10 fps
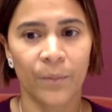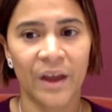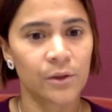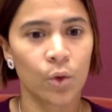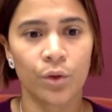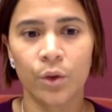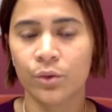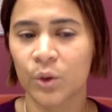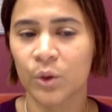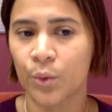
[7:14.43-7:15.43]
it is only going
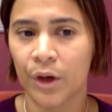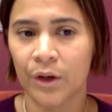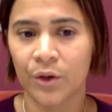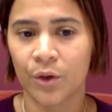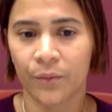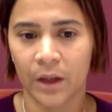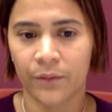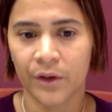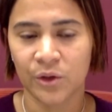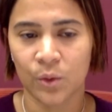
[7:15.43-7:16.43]
to work in your
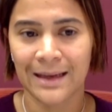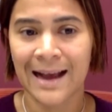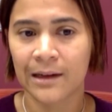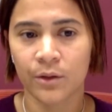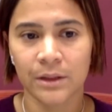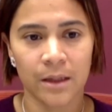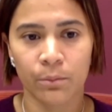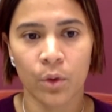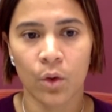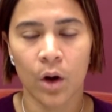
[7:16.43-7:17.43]
favor. So I cannot say
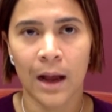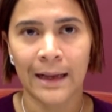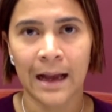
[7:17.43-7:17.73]
more.